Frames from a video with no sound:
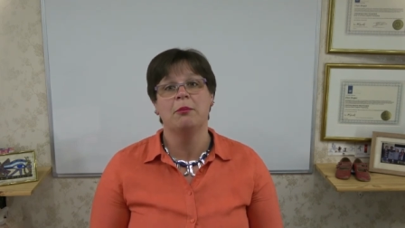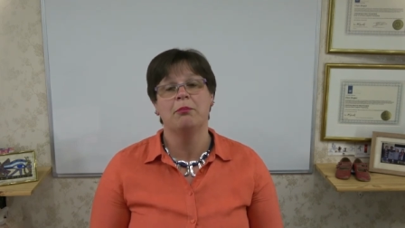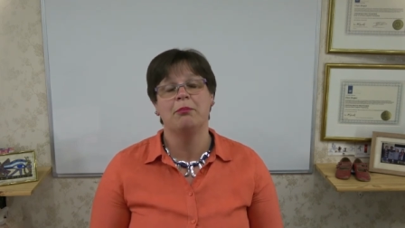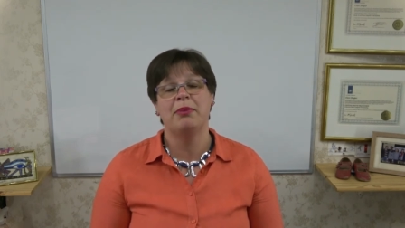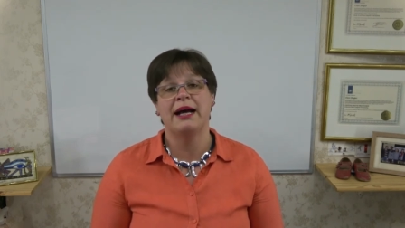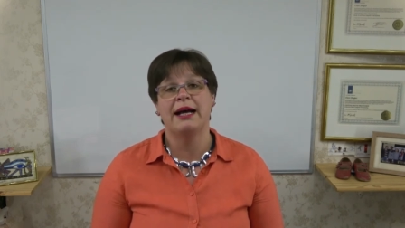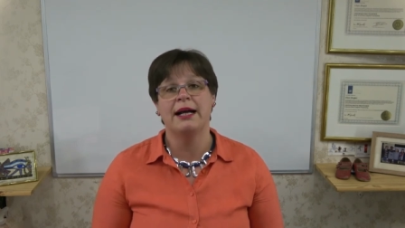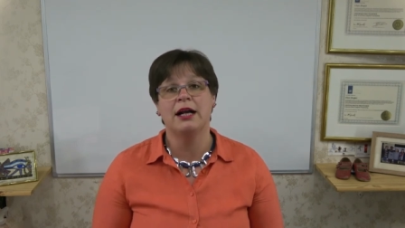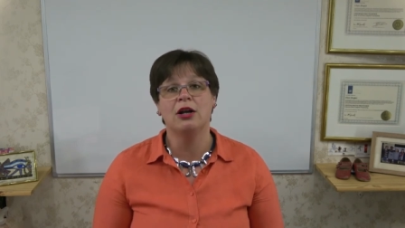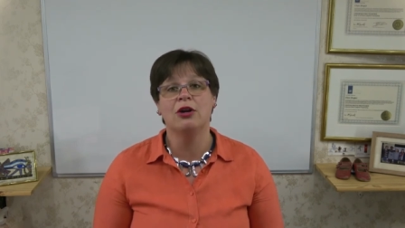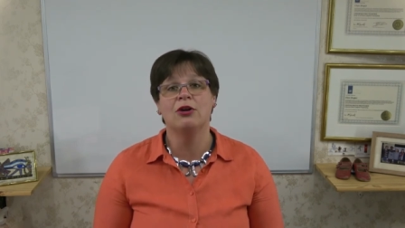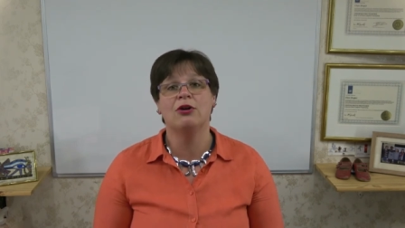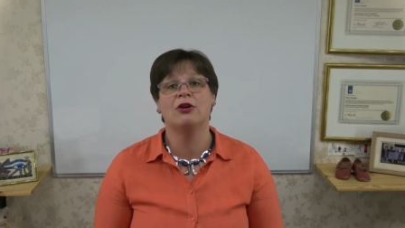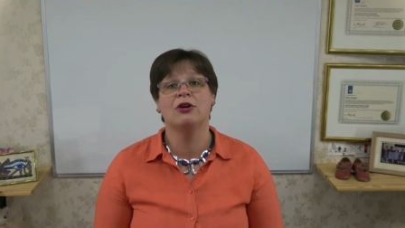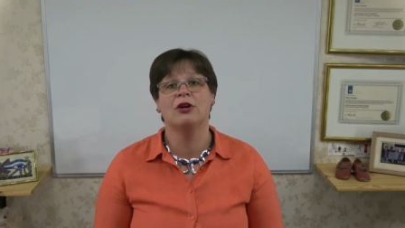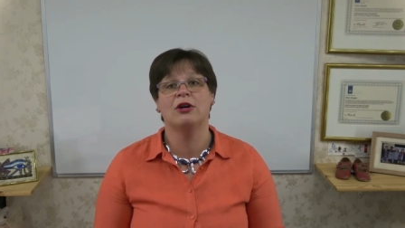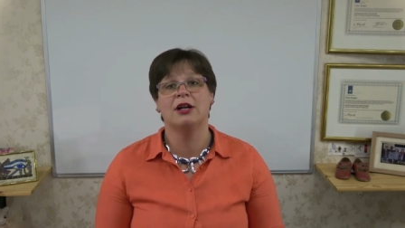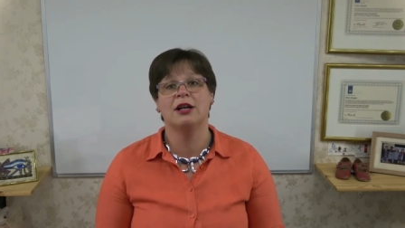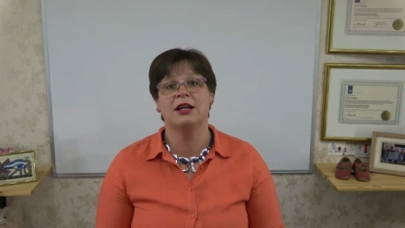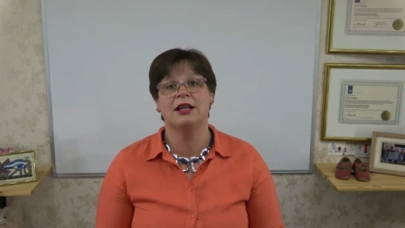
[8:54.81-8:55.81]

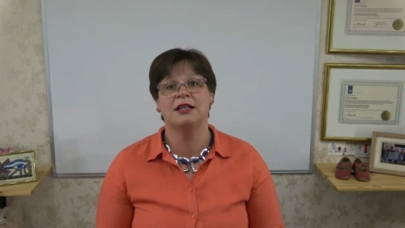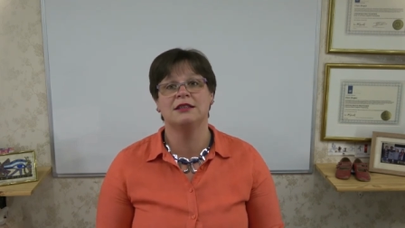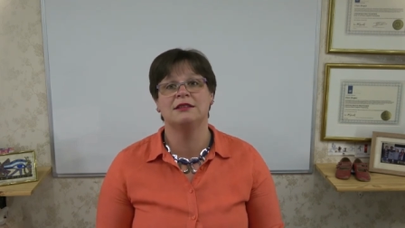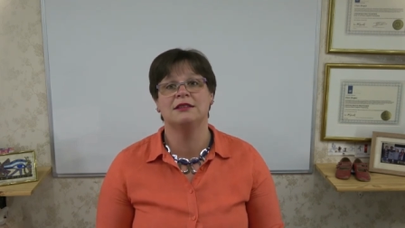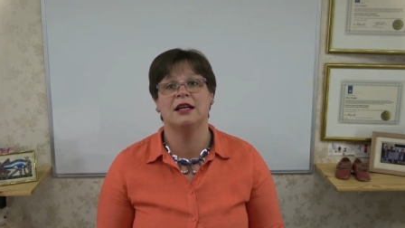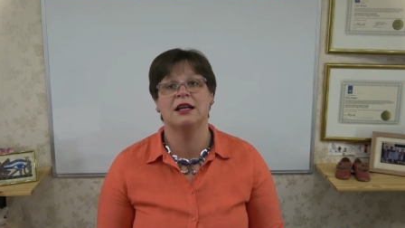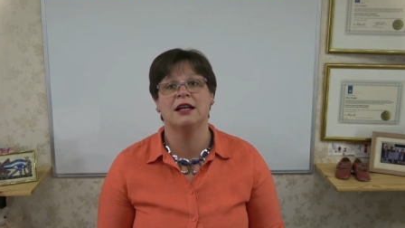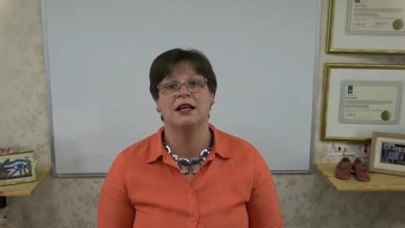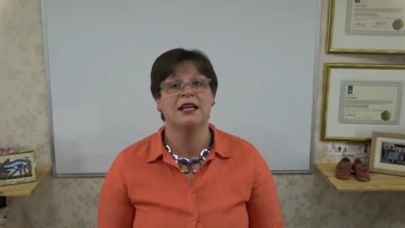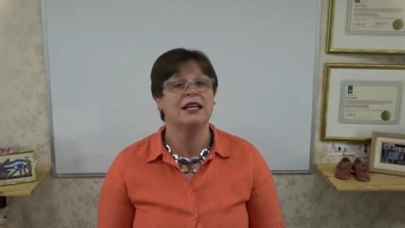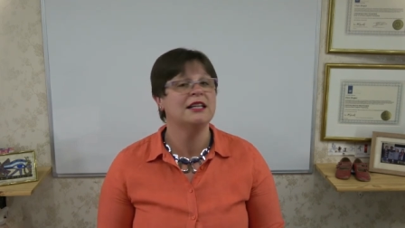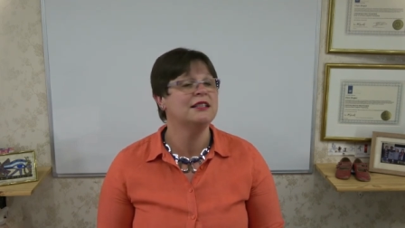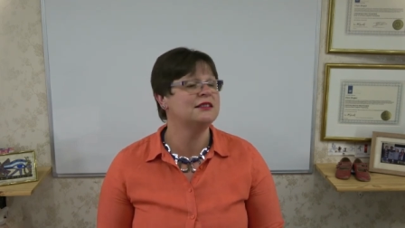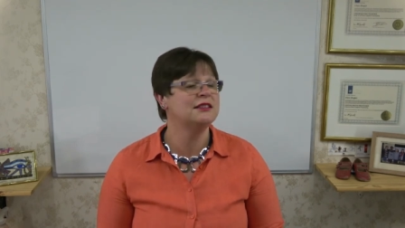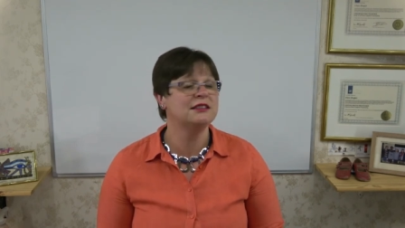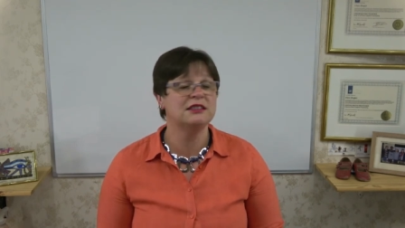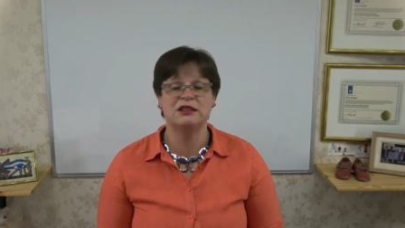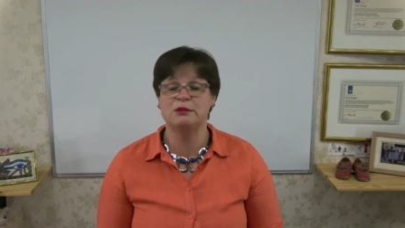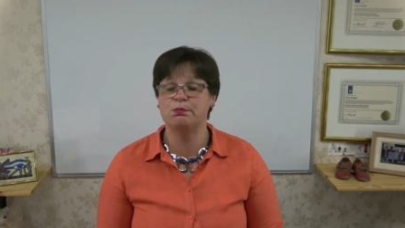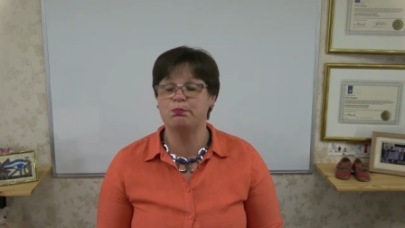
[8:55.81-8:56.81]
backlog clutter
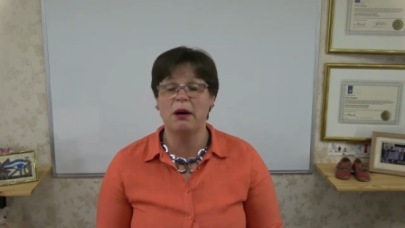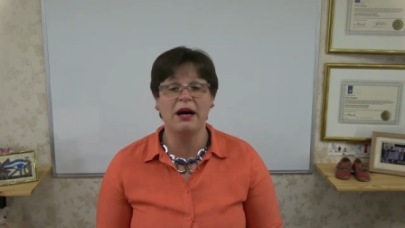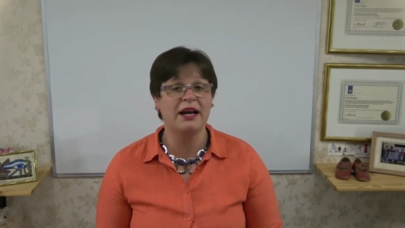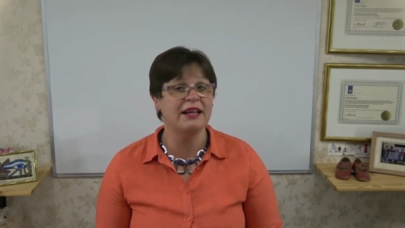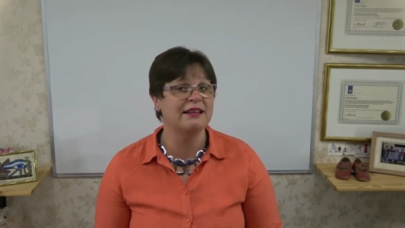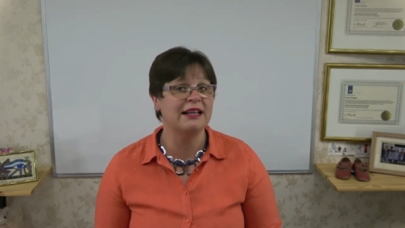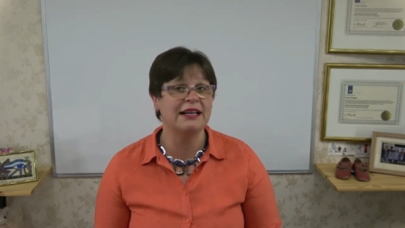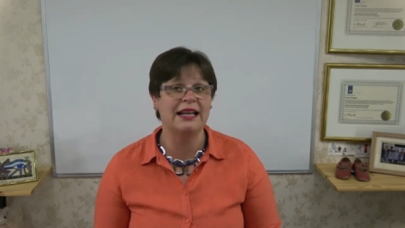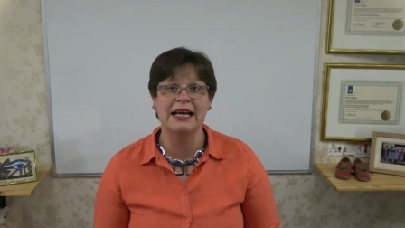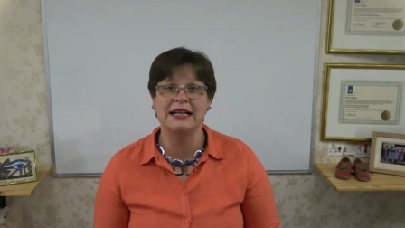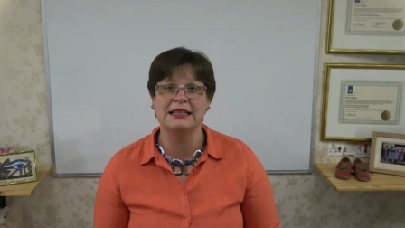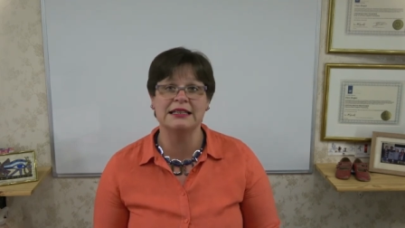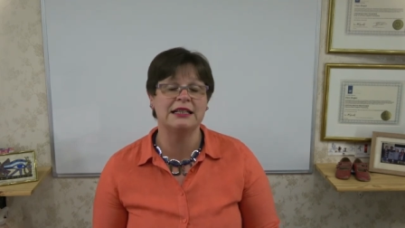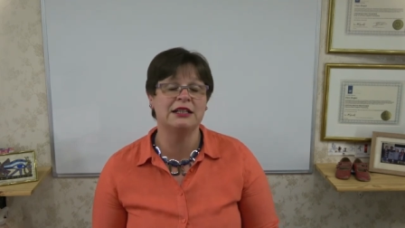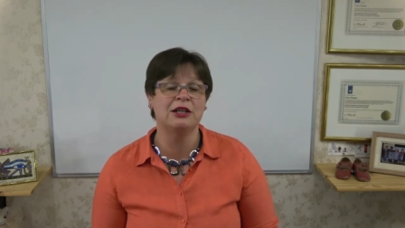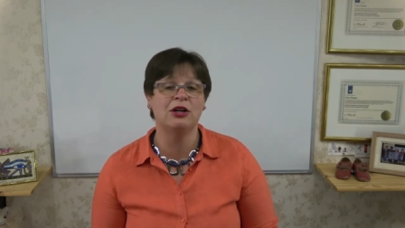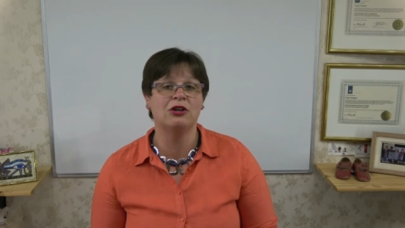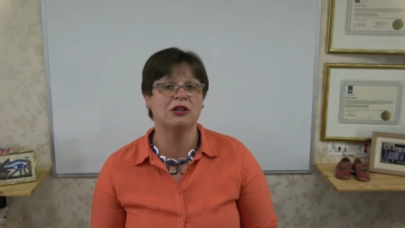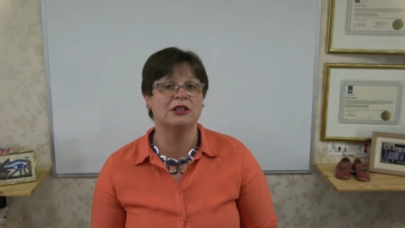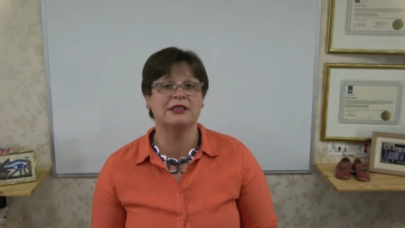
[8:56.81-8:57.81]
despite the
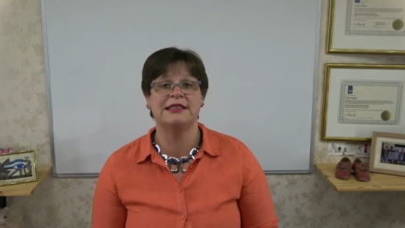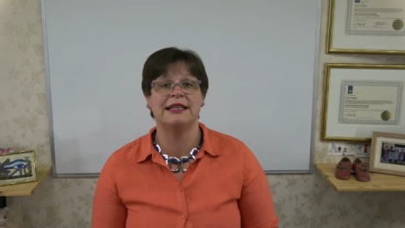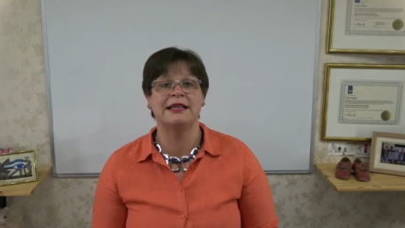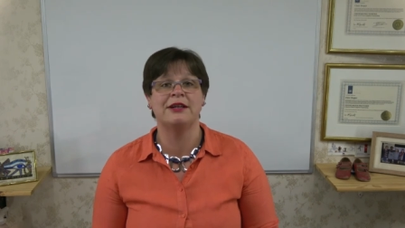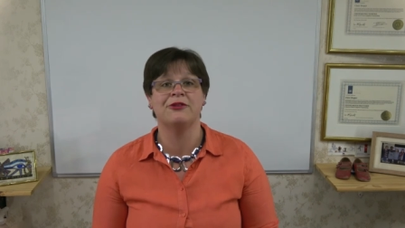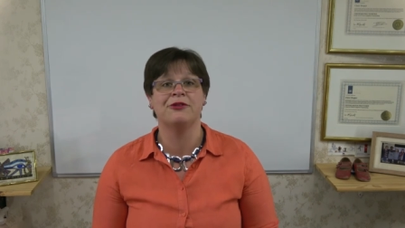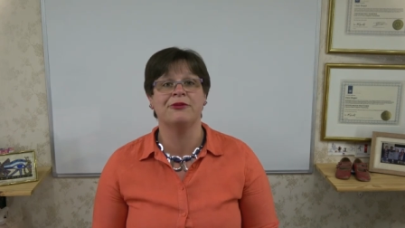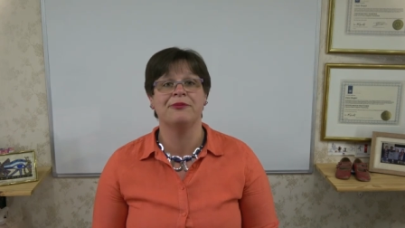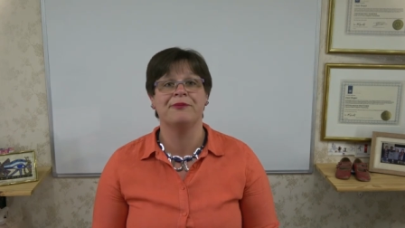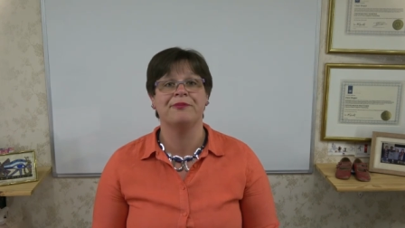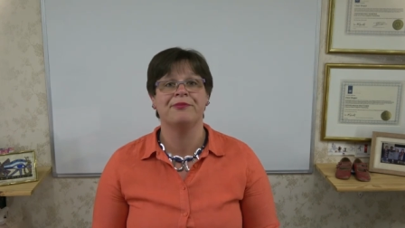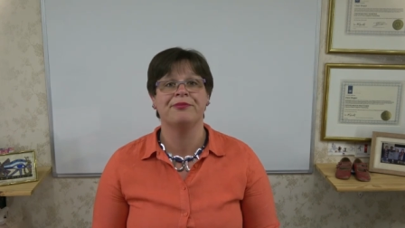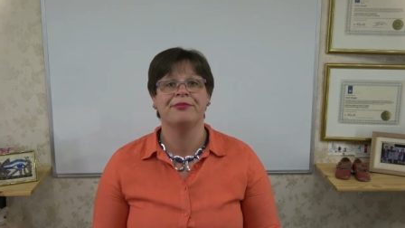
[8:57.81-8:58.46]
lockdown.